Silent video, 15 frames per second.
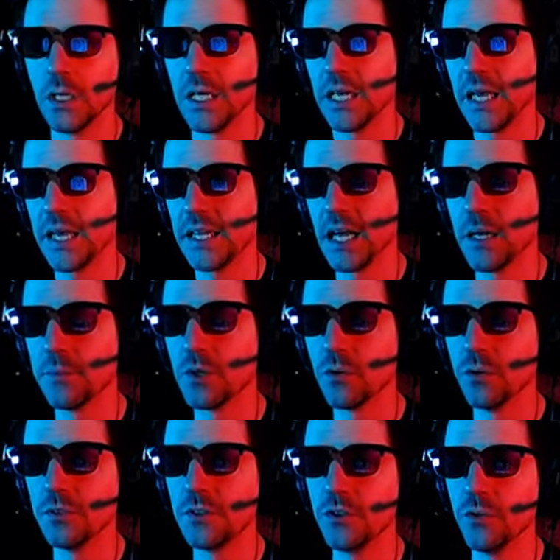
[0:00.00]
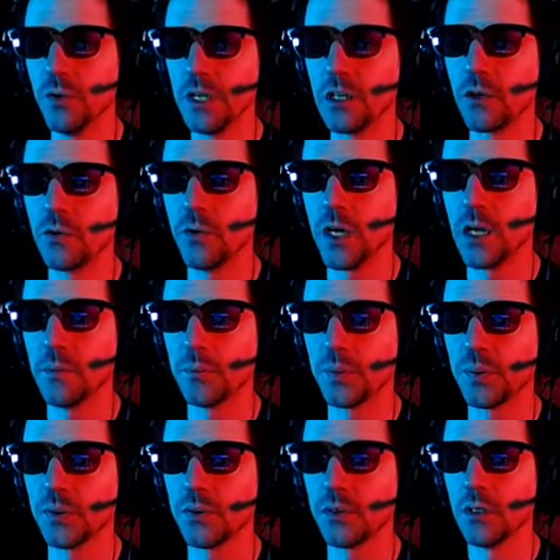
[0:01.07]
and I'm going to equip
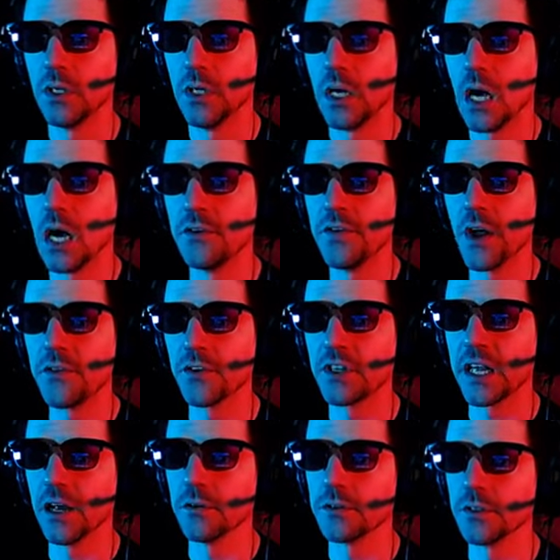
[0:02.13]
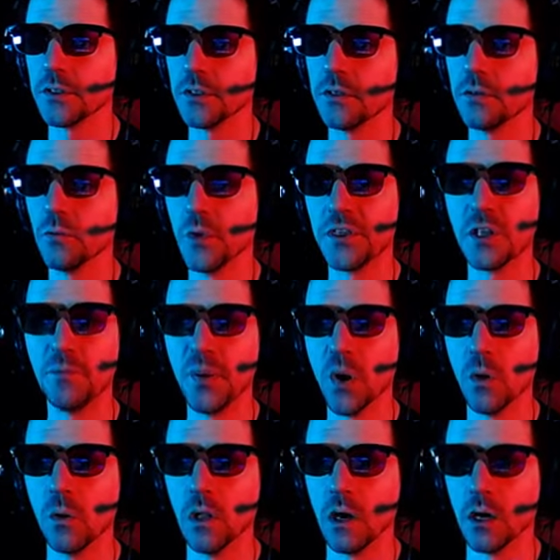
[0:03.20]
another character with the
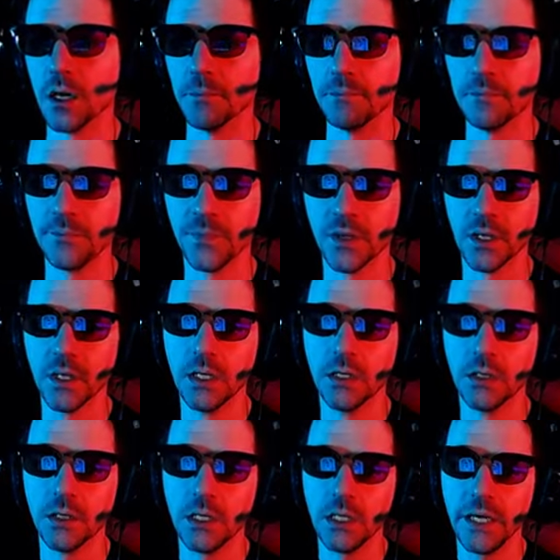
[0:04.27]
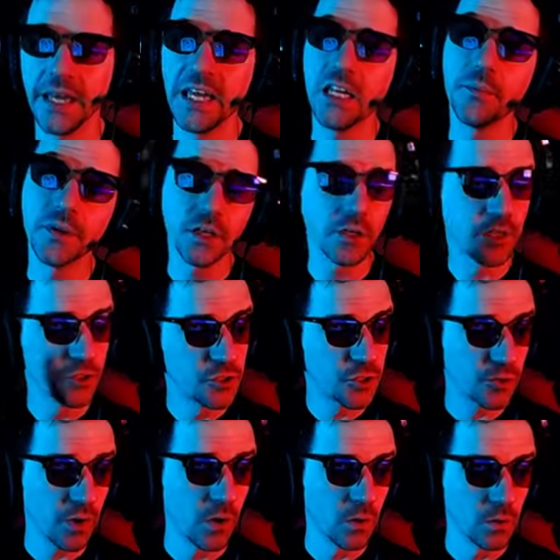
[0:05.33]
pole arm, And I'm going to
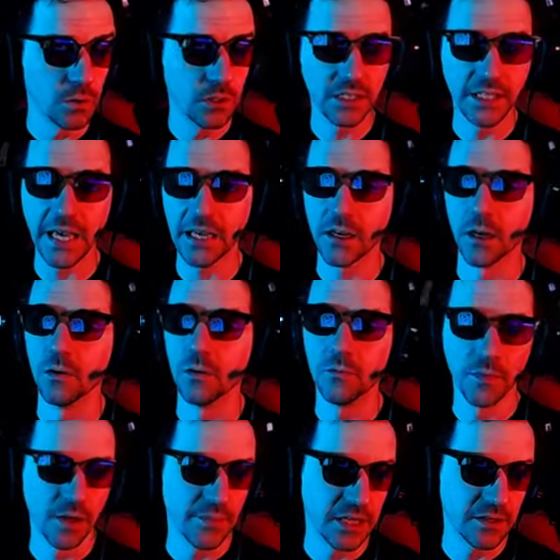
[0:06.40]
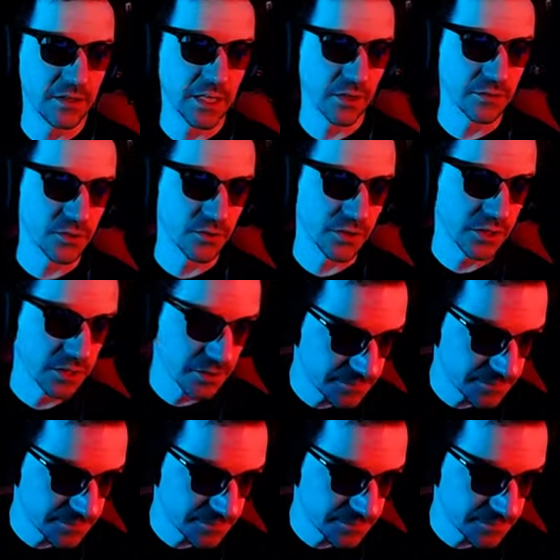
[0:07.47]
control Gecko, my main character here.